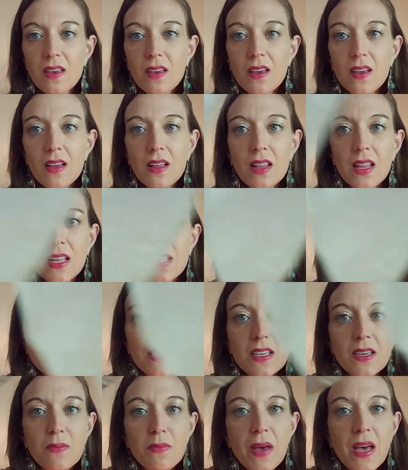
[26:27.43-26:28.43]

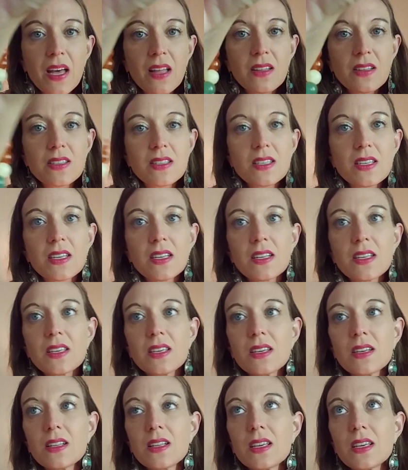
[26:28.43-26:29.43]
Cleansing, balancing, and
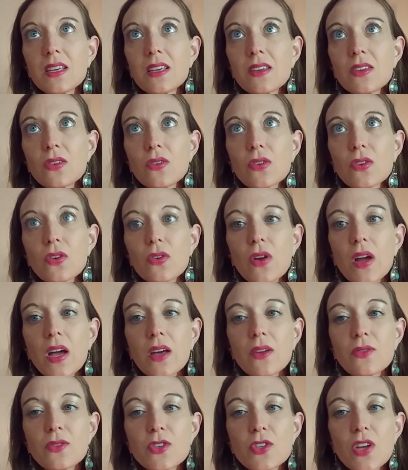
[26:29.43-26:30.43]
healing your
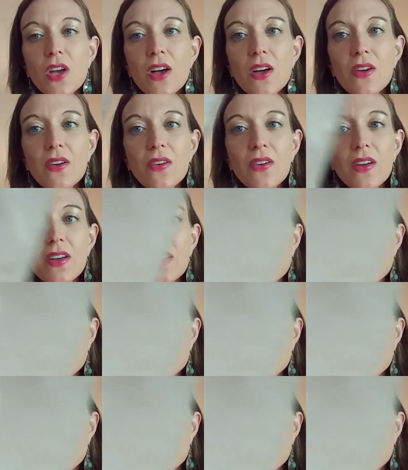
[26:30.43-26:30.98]
crown chakra.